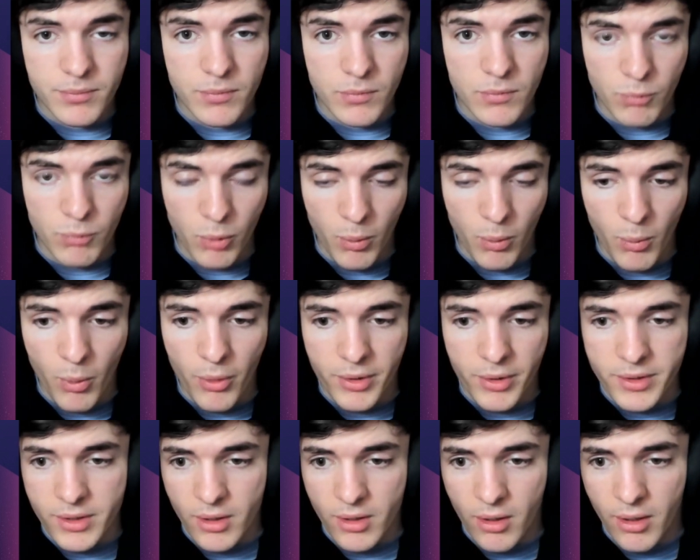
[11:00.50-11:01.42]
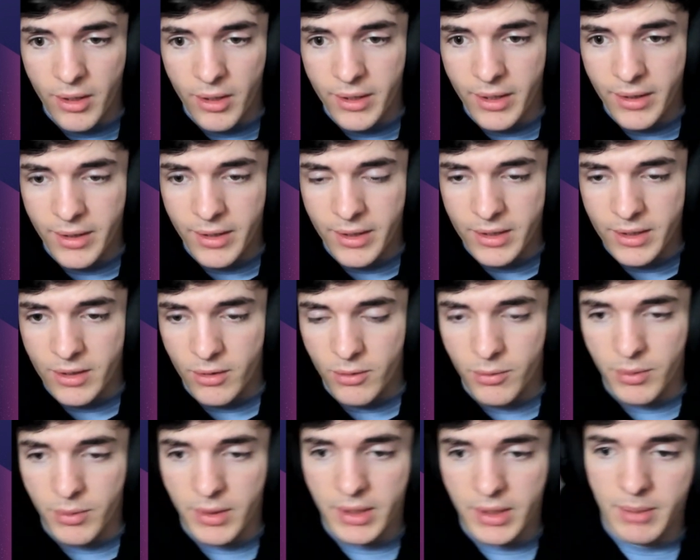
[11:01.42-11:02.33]
rewards on this
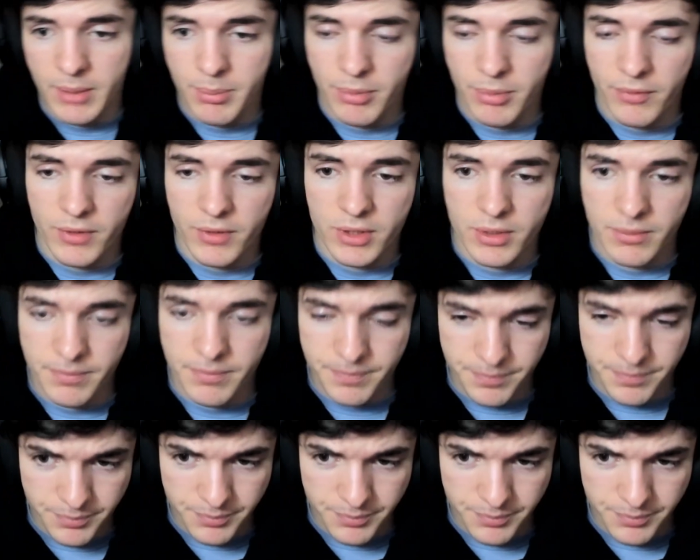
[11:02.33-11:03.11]
liquidity provision